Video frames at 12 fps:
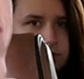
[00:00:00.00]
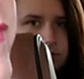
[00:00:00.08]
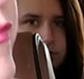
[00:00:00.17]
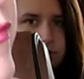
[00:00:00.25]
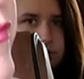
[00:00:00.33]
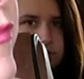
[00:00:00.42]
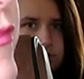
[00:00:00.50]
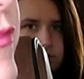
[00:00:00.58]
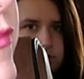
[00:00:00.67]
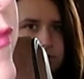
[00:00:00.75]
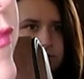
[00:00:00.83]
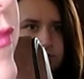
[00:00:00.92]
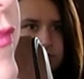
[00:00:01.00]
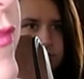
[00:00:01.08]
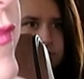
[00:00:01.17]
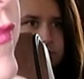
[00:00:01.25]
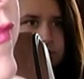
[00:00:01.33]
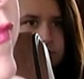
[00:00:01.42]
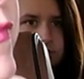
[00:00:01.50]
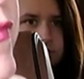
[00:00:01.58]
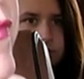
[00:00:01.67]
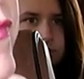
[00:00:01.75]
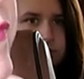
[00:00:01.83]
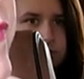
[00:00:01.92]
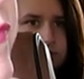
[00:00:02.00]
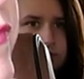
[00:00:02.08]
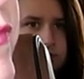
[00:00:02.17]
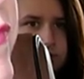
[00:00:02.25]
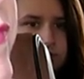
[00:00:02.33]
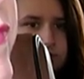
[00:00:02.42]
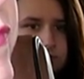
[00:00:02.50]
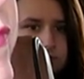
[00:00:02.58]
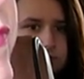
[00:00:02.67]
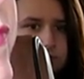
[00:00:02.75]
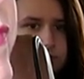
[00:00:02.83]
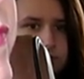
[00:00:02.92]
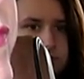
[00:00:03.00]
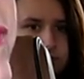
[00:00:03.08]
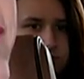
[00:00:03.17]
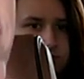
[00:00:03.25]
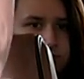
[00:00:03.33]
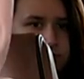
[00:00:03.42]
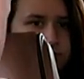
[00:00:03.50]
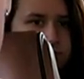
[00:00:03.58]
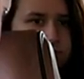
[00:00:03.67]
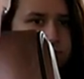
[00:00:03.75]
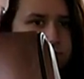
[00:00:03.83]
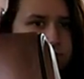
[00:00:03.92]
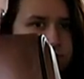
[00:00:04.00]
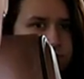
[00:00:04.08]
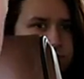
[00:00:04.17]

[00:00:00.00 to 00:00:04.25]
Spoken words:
[no speech]